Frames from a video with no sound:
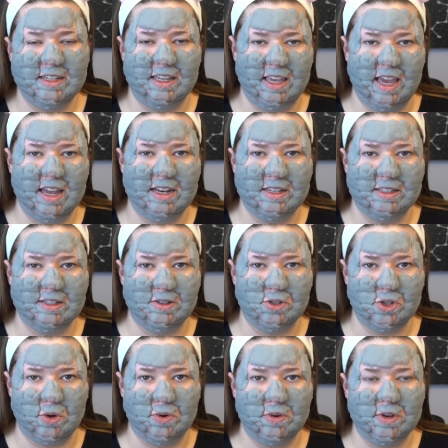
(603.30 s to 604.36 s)
again as an
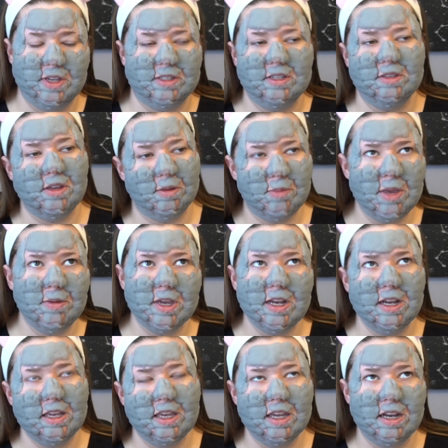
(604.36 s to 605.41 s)
adult, because I thought maybe I
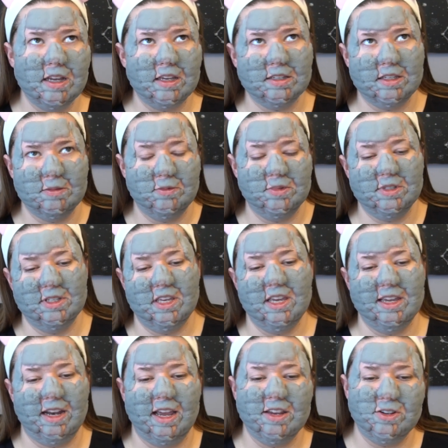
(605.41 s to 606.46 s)
didn't get it because I was a
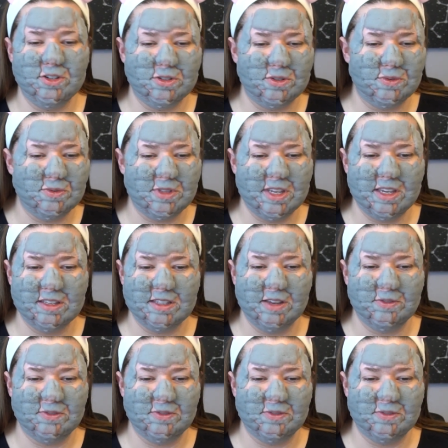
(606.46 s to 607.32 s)
kid. I just don't think it's that